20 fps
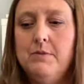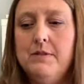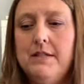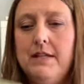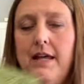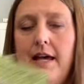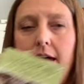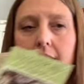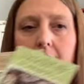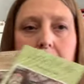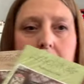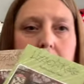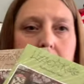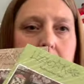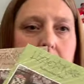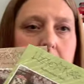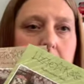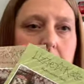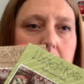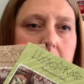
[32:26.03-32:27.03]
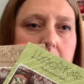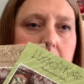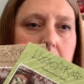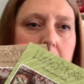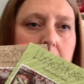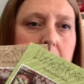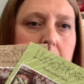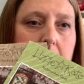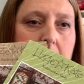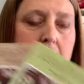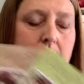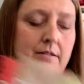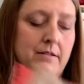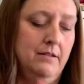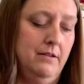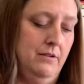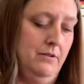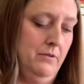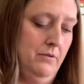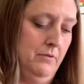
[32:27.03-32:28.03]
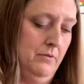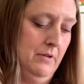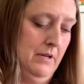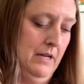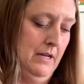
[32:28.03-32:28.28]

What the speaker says: sleds, so